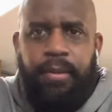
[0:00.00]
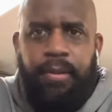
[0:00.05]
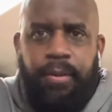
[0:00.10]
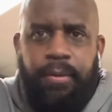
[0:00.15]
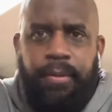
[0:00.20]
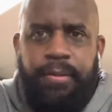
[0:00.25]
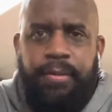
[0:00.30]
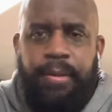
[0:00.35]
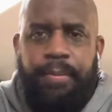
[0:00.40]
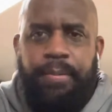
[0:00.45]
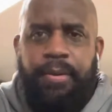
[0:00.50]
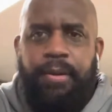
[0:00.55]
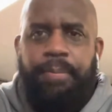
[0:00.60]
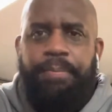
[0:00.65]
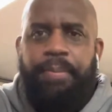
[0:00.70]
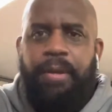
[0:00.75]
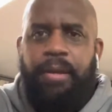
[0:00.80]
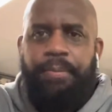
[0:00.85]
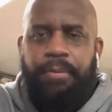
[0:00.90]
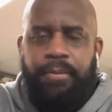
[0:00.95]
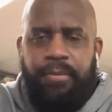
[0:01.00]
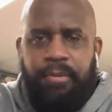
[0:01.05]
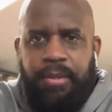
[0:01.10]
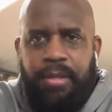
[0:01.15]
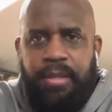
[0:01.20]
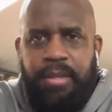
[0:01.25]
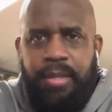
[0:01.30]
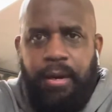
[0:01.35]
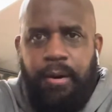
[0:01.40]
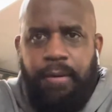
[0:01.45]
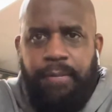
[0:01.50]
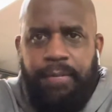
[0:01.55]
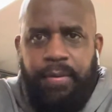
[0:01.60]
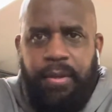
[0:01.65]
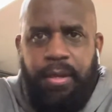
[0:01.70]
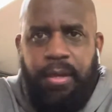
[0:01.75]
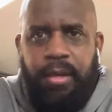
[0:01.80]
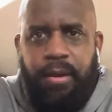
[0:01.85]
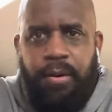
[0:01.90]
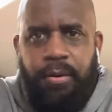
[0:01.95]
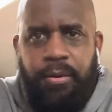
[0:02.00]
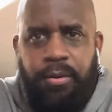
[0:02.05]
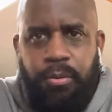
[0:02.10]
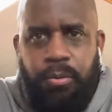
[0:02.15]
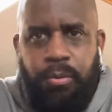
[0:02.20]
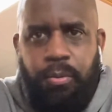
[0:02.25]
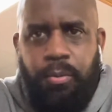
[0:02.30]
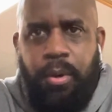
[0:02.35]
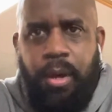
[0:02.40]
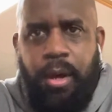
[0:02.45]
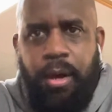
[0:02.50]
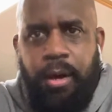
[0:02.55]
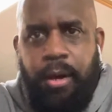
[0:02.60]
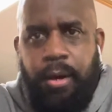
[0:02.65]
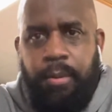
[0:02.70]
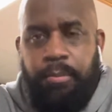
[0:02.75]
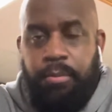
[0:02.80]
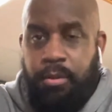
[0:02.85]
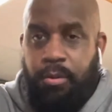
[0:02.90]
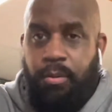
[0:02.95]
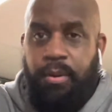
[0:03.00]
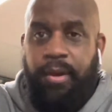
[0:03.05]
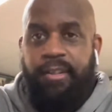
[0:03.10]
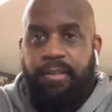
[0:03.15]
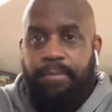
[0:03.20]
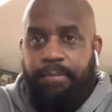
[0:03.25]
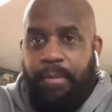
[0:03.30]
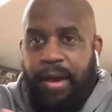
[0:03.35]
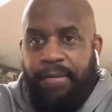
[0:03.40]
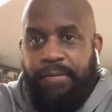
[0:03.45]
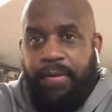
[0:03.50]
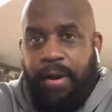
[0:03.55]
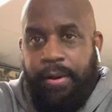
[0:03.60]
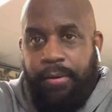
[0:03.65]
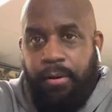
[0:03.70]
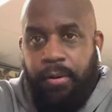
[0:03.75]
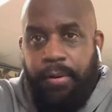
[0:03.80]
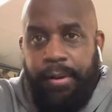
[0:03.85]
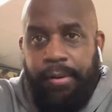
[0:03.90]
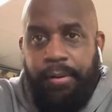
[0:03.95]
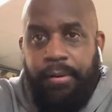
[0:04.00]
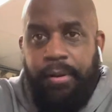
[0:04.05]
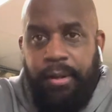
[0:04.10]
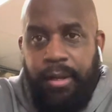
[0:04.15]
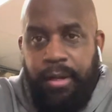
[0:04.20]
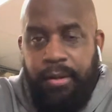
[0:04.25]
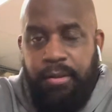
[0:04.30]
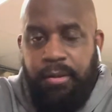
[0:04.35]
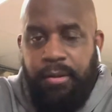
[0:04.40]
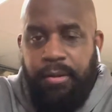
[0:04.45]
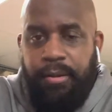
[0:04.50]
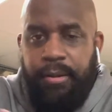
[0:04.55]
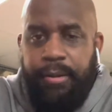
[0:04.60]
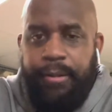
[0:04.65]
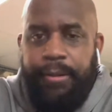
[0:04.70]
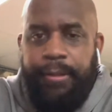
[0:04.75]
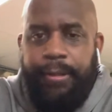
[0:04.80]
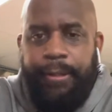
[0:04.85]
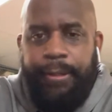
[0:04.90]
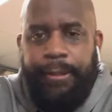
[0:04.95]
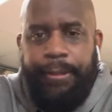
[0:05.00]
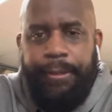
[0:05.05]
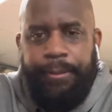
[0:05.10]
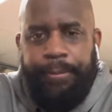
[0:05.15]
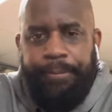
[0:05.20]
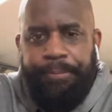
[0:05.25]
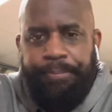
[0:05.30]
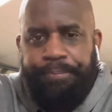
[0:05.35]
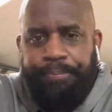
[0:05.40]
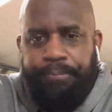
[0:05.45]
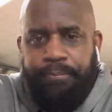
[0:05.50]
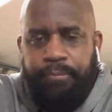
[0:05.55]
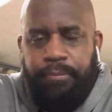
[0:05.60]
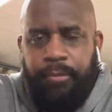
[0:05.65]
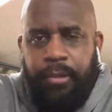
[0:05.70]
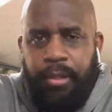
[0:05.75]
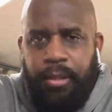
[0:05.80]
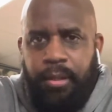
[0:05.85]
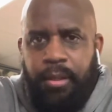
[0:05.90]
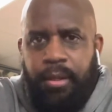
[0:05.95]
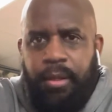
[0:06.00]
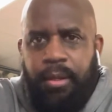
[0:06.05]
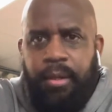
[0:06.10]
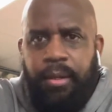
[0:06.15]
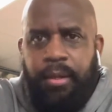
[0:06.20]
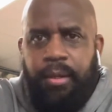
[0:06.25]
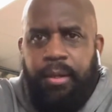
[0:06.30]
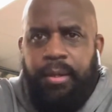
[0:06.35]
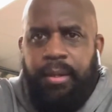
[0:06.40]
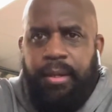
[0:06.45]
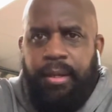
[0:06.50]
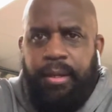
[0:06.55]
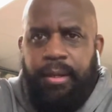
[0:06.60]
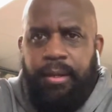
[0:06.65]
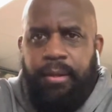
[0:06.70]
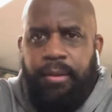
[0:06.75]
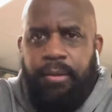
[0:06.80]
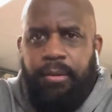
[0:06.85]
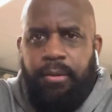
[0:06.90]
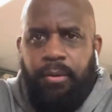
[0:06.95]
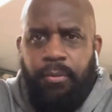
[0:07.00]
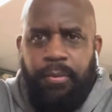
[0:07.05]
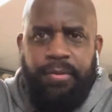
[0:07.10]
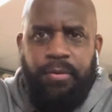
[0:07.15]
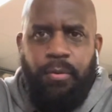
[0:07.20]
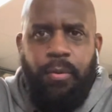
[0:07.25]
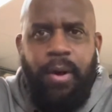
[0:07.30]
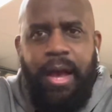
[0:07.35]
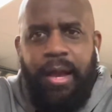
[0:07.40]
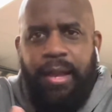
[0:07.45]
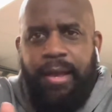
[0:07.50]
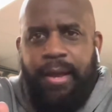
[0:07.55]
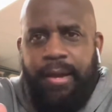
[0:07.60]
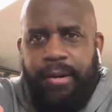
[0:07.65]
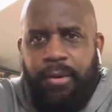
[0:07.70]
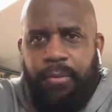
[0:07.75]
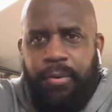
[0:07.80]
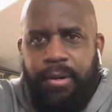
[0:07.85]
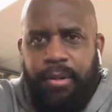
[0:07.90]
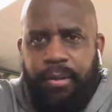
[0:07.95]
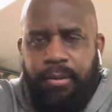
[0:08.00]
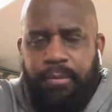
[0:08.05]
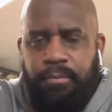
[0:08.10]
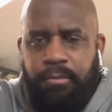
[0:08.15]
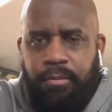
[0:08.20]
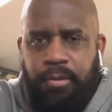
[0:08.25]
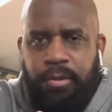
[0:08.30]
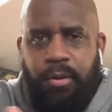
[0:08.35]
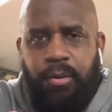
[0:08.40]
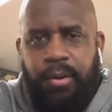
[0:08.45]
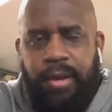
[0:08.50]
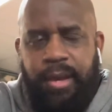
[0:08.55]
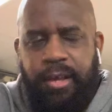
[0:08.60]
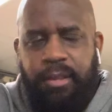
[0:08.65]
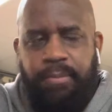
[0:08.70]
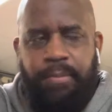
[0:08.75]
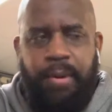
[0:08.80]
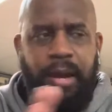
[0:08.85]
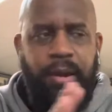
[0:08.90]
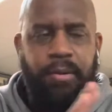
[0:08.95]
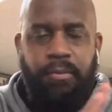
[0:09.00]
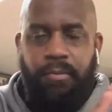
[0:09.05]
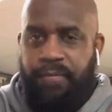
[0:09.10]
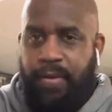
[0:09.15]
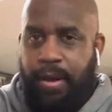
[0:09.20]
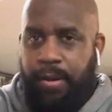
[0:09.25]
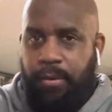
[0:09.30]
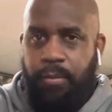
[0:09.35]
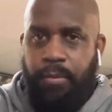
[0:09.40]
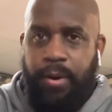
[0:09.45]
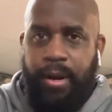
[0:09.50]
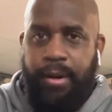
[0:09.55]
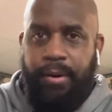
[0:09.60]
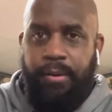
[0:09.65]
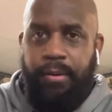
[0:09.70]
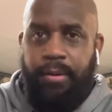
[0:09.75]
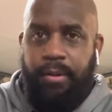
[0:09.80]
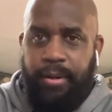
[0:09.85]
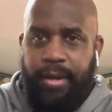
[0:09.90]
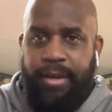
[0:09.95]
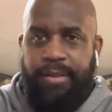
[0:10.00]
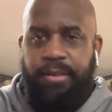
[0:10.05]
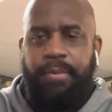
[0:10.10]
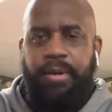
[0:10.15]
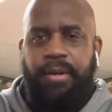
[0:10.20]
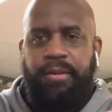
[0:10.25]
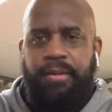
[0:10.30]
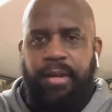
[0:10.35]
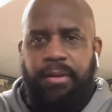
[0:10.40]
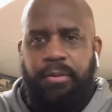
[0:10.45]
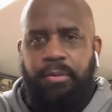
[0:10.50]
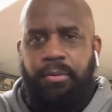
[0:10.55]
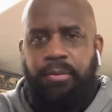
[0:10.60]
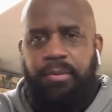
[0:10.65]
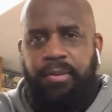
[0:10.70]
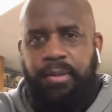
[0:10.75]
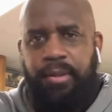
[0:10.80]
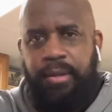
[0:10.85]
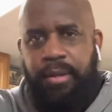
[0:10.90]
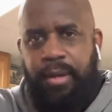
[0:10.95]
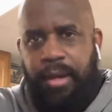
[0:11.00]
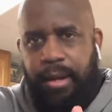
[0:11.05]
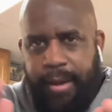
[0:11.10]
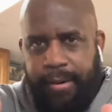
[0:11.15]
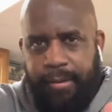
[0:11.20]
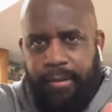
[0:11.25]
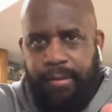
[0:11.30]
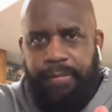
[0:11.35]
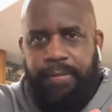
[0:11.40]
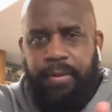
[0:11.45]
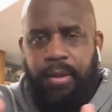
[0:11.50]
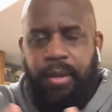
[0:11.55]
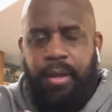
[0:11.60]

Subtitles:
What's up, good people? It's me, Shelby, here to showcase my vinyl record collection. And the reason why I kind of want to showcase my vinyl record collection, because I do see a lot of